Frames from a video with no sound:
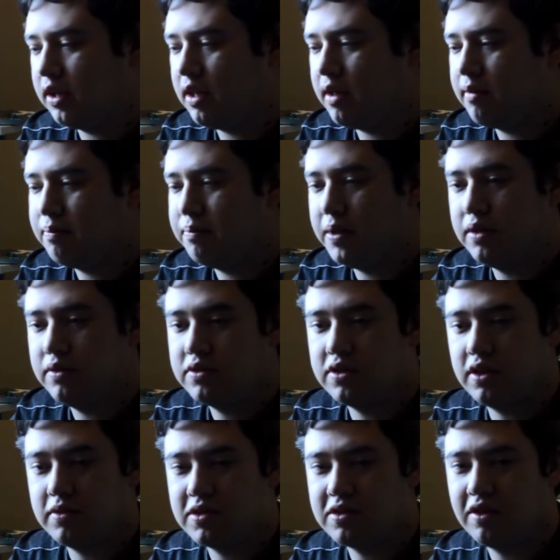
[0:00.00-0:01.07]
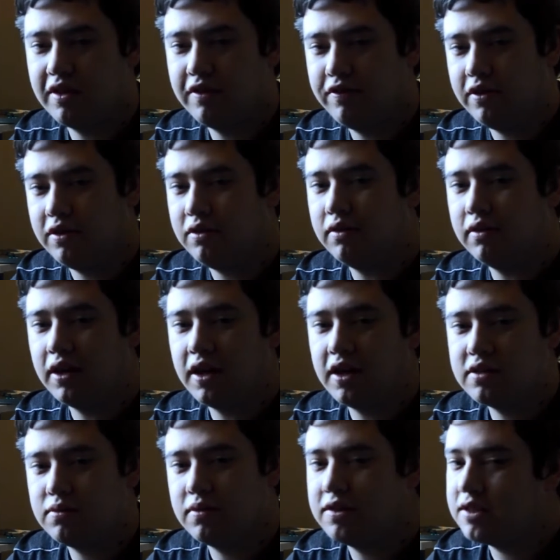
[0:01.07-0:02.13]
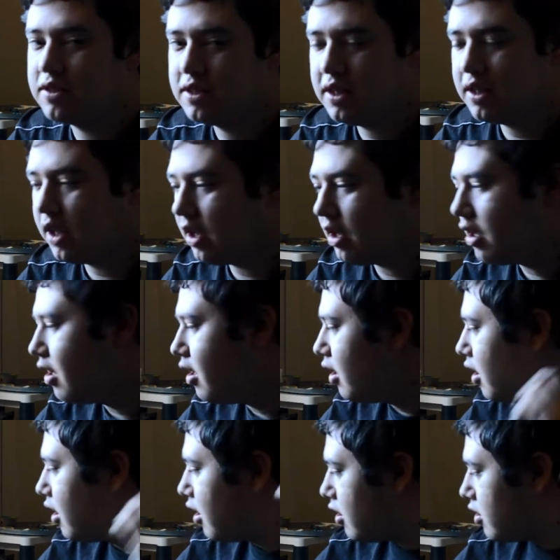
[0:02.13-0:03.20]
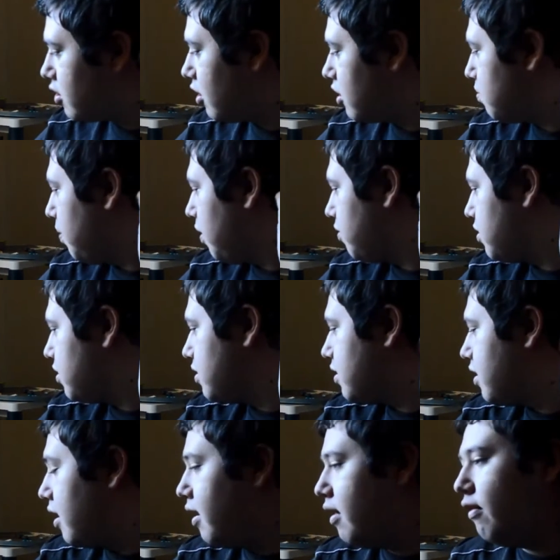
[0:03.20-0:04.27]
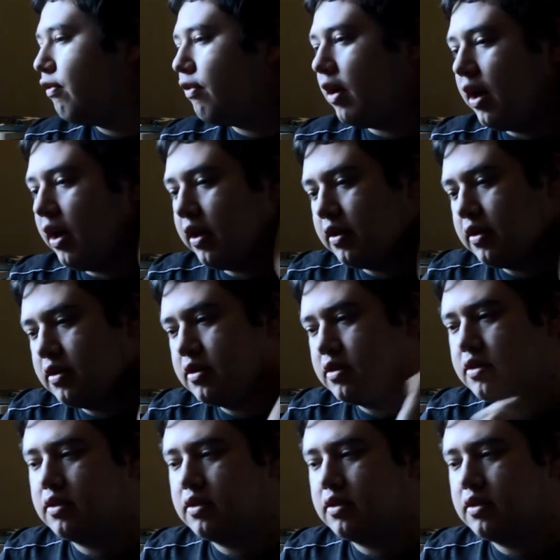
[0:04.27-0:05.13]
that built, so I'm sorry if you guys want to see that. So I spoke to Steve, and